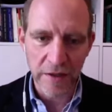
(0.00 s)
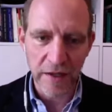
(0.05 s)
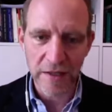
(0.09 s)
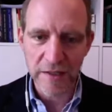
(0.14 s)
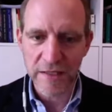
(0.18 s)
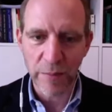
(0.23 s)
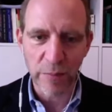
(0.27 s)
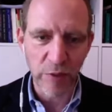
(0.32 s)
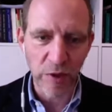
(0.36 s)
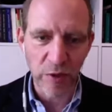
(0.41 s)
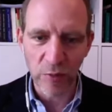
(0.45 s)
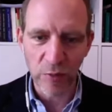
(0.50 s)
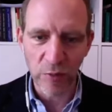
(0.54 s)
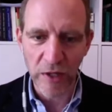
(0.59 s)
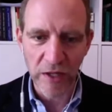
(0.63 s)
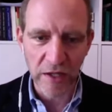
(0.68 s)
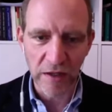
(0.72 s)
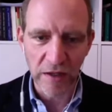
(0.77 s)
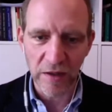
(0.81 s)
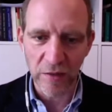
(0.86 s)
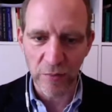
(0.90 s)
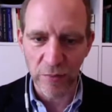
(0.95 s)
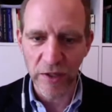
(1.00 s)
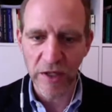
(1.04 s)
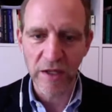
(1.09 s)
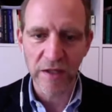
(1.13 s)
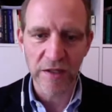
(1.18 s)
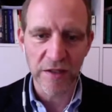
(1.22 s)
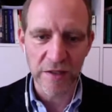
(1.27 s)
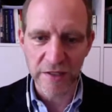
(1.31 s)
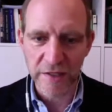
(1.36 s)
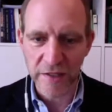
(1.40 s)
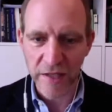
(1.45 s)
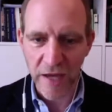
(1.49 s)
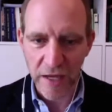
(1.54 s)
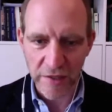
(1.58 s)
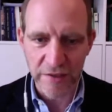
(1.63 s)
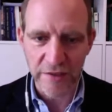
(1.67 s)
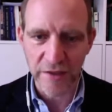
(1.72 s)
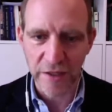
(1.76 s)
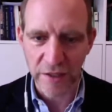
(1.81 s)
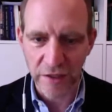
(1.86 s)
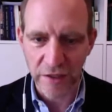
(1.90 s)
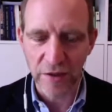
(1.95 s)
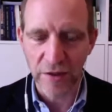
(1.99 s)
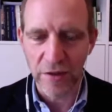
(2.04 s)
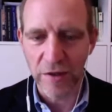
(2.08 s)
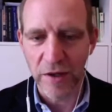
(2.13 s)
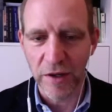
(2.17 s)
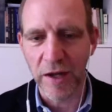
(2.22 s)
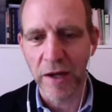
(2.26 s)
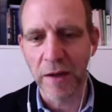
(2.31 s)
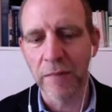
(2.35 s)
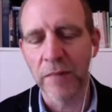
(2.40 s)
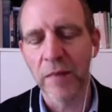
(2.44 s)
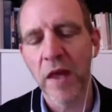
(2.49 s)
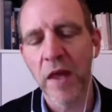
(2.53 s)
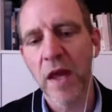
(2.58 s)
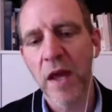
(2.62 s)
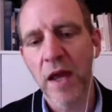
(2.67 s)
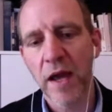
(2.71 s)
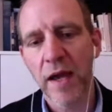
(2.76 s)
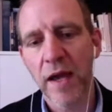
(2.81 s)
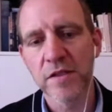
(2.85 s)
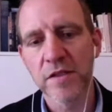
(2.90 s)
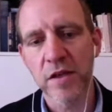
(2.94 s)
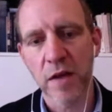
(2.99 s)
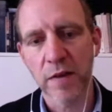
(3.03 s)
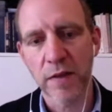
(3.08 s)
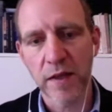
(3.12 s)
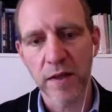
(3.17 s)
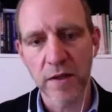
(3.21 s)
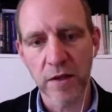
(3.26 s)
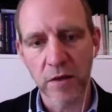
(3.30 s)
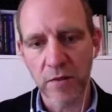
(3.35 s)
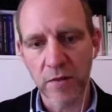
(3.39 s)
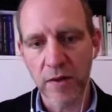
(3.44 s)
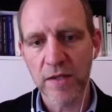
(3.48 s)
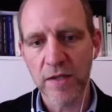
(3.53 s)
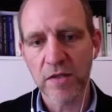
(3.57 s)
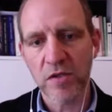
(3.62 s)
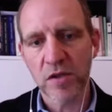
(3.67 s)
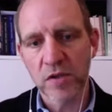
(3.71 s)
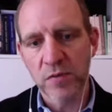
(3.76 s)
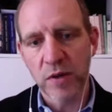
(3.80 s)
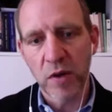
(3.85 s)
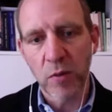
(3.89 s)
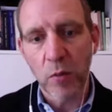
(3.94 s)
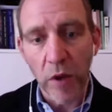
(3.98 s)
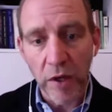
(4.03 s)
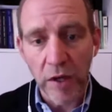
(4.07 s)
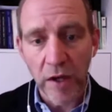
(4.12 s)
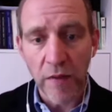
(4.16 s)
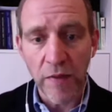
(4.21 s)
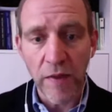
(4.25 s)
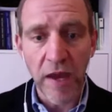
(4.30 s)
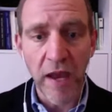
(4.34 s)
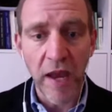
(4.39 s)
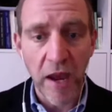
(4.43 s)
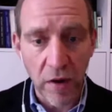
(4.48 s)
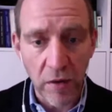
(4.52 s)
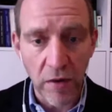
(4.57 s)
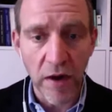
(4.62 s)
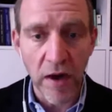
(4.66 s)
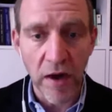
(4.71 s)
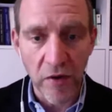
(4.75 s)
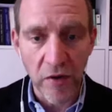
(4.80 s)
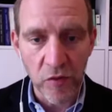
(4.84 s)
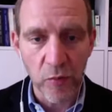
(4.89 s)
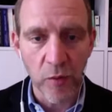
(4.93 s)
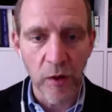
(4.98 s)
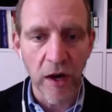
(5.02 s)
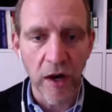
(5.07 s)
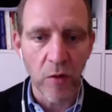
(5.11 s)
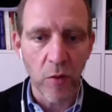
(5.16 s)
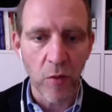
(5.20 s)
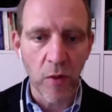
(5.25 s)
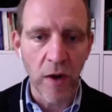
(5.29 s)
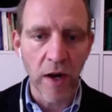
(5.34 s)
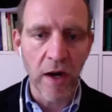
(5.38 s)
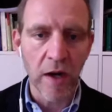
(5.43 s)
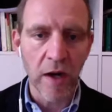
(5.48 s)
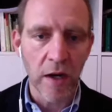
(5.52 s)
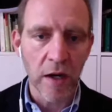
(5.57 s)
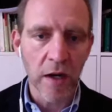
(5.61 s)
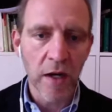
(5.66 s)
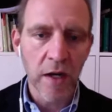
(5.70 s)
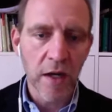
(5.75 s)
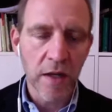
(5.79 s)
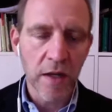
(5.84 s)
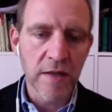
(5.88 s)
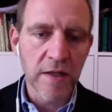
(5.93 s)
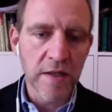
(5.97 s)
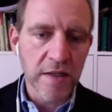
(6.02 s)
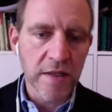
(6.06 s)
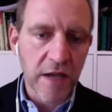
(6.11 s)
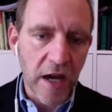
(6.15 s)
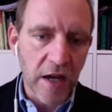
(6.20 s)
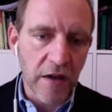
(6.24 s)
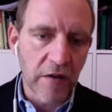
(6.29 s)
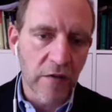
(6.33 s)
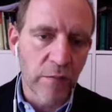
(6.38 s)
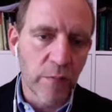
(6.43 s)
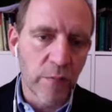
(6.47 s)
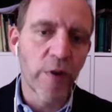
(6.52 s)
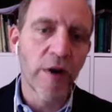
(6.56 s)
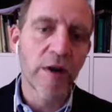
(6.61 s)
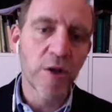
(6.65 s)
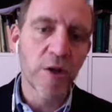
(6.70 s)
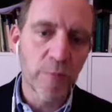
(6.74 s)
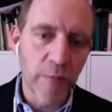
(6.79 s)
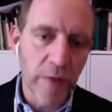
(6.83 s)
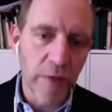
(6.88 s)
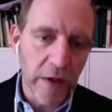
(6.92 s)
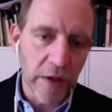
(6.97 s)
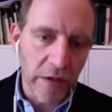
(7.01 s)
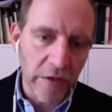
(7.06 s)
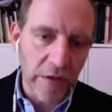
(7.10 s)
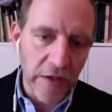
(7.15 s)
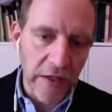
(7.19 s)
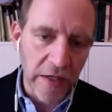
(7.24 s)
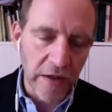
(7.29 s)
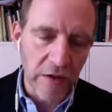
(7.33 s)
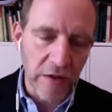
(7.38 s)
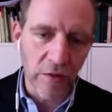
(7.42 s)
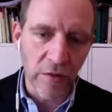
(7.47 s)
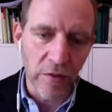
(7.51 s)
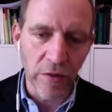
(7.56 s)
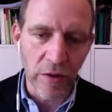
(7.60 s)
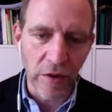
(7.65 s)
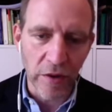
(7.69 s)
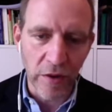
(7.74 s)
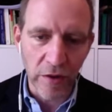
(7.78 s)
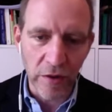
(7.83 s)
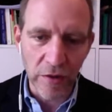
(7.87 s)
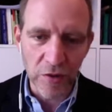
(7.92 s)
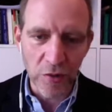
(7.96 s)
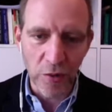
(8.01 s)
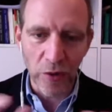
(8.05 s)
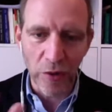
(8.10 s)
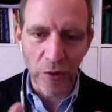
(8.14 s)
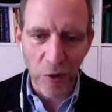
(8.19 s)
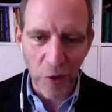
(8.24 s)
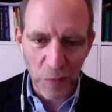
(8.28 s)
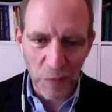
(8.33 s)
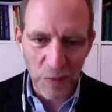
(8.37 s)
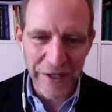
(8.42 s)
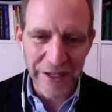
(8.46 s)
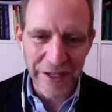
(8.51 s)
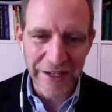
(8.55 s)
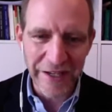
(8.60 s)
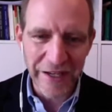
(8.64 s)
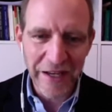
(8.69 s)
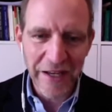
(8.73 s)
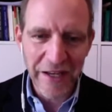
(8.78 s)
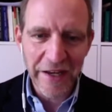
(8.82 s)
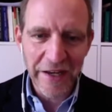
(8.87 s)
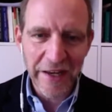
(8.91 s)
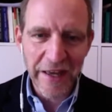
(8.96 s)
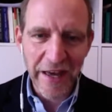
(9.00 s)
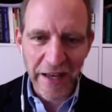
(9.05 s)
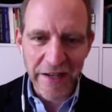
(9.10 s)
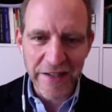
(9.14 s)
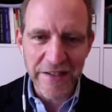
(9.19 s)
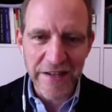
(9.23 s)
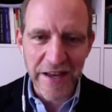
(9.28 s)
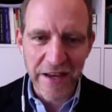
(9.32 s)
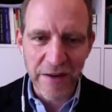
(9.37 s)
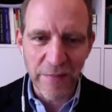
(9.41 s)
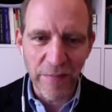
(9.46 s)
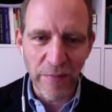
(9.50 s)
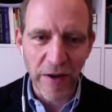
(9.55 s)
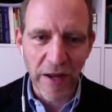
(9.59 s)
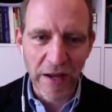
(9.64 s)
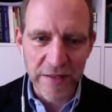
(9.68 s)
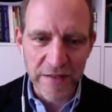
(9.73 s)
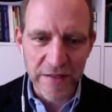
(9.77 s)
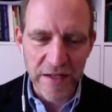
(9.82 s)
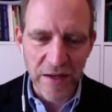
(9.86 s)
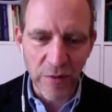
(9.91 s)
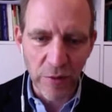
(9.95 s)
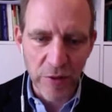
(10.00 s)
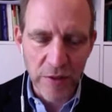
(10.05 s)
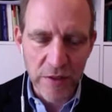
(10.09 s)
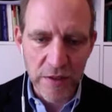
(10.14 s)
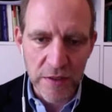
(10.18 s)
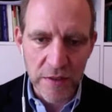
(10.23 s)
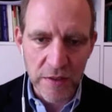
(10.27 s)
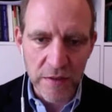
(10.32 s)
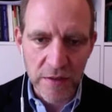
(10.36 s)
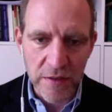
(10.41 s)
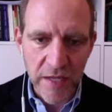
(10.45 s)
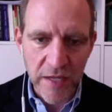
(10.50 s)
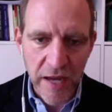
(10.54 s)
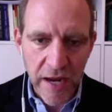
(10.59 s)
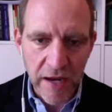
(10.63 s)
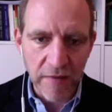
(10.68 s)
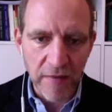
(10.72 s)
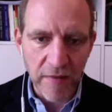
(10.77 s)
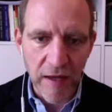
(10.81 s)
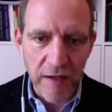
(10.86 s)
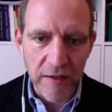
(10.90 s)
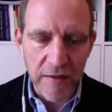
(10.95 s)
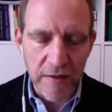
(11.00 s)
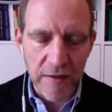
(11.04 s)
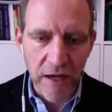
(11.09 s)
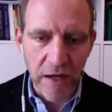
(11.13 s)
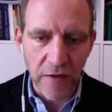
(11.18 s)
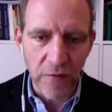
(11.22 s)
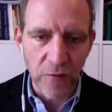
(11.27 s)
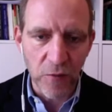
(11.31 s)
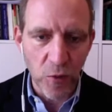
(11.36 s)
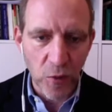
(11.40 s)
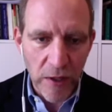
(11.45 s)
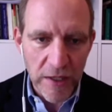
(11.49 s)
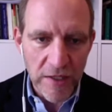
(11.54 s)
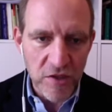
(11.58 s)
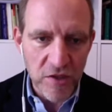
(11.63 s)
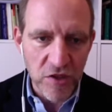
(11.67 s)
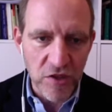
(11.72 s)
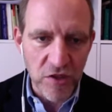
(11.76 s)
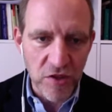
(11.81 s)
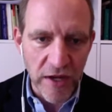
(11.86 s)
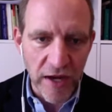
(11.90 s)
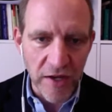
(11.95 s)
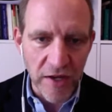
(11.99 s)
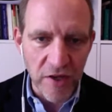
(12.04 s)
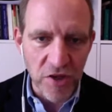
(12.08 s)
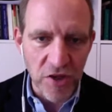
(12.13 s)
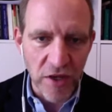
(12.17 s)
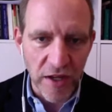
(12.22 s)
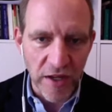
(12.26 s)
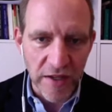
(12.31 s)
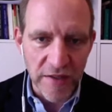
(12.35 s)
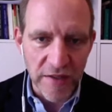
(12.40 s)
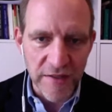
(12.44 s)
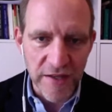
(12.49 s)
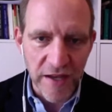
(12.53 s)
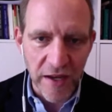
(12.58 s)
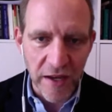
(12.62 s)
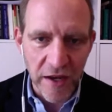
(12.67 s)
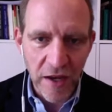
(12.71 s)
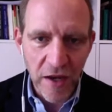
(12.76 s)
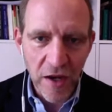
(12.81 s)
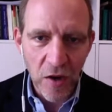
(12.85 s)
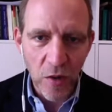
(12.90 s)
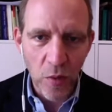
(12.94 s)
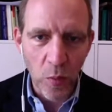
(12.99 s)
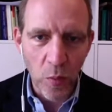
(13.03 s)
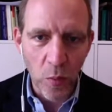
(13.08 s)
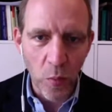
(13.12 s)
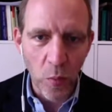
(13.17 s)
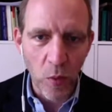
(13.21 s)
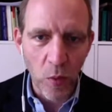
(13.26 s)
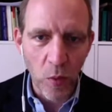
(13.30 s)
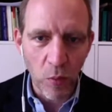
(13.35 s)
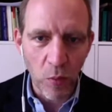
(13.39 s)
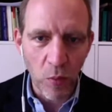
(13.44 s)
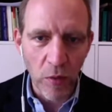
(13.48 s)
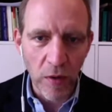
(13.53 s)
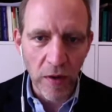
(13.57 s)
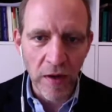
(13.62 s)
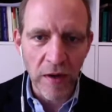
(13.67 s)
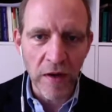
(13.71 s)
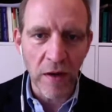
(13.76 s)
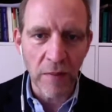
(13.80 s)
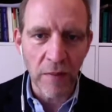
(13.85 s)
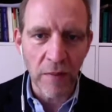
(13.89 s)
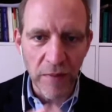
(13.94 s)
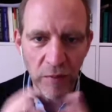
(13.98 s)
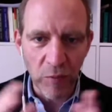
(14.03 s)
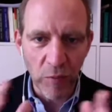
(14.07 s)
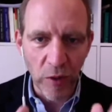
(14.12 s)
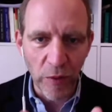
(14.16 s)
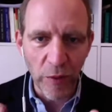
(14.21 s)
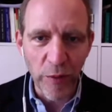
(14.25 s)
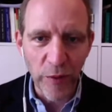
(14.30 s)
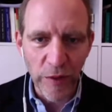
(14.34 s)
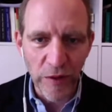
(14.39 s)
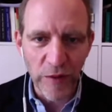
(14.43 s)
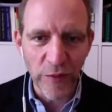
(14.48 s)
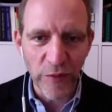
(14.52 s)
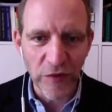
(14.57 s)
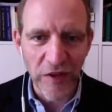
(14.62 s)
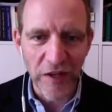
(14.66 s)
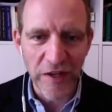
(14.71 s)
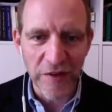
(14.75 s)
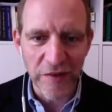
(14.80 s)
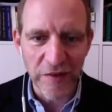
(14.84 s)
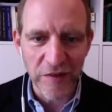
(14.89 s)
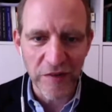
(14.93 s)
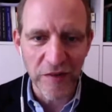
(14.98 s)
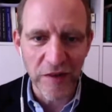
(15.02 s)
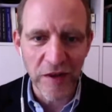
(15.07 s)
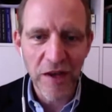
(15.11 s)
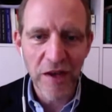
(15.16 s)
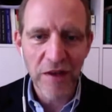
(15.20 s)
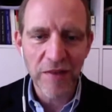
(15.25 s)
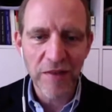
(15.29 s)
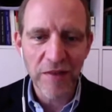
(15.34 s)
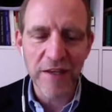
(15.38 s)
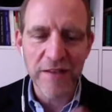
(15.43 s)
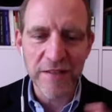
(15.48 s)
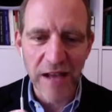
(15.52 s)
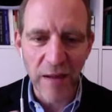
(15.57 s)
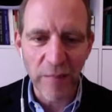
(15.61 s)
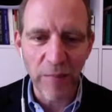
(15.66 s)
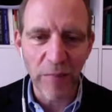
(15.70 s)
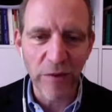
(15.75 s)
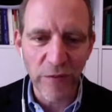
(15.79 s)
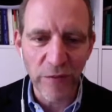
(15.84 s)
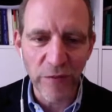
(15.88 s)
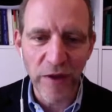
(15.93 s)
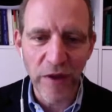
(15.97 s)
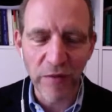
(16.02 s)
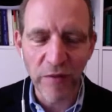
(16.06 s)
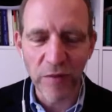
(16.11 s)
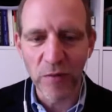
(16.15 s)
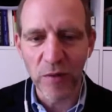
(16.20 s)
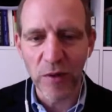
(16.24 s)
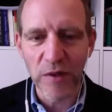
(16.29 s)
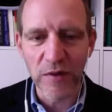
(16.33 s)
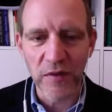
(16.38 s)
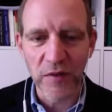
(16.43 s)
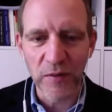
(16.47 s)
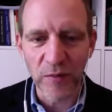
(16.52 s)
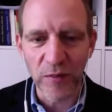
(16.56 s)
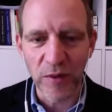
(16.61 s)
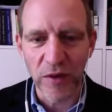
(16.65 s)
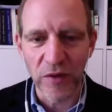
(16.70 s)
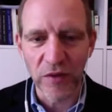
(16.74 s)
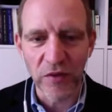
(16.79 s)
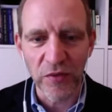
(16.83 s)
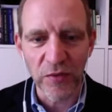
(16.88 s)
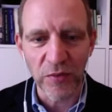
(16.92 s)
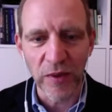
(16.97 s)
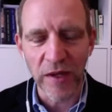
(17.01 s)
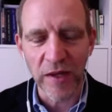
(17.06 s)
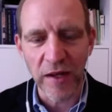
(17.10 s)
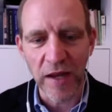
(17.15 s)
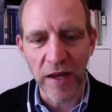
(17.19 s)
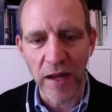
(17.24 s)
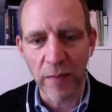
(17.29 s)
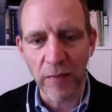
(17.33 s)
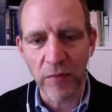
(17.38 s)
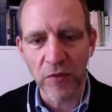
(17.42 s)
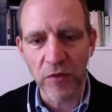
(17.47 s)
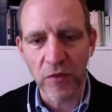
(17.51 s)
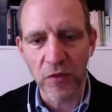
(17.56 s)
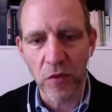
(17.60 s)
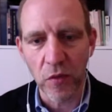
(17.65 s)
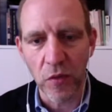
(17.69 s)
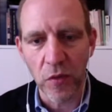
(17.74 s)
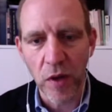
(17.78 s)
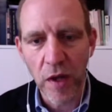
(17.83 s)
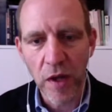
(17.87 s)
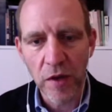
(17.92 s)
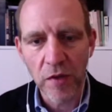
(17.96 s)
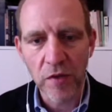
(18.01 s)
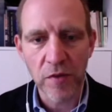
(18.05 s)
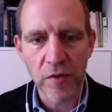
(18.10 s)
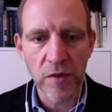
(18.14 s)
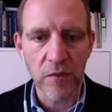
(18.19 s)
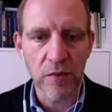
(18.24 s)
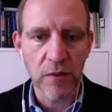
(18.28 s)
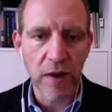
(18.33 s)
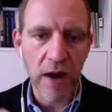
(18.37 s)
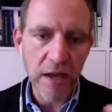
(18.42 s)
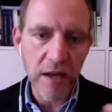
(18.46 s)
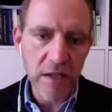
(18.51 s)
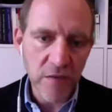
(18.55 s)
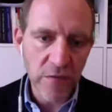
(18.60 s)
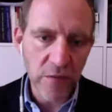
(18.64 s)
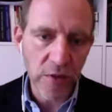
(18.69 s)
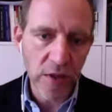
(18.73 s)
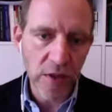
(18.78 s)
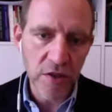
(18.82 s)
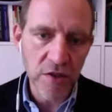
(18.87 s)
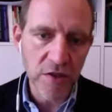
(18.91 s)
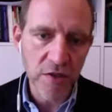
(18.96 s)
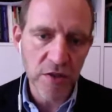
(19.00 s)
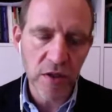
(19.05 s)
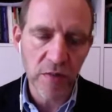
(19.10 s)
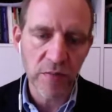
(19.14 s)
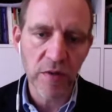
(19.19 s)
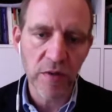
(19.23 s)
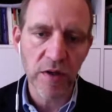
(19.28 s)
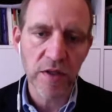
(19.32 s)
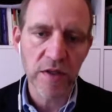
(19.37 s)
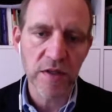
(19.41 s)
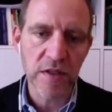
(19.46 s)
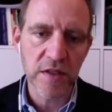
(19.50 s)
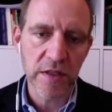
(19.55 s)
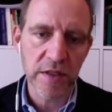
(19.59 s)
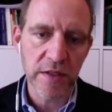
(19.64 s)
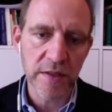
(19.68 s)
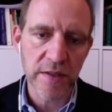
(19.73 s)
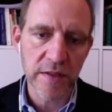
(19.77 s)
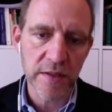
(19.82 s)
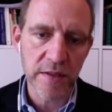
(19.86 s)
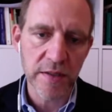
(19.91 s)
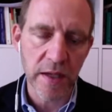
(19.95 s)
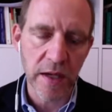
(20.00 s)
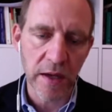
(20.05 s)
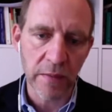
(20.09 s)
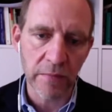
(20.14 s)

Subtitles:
something we can discuss, you know. And so I think the question is really, what are the areas where this kind of bridge building or door opening can take place? And I would take that kind of question to Angela and say, you know, I mean, one thing you've said is the example you've given was when it comes to the rights of religious communities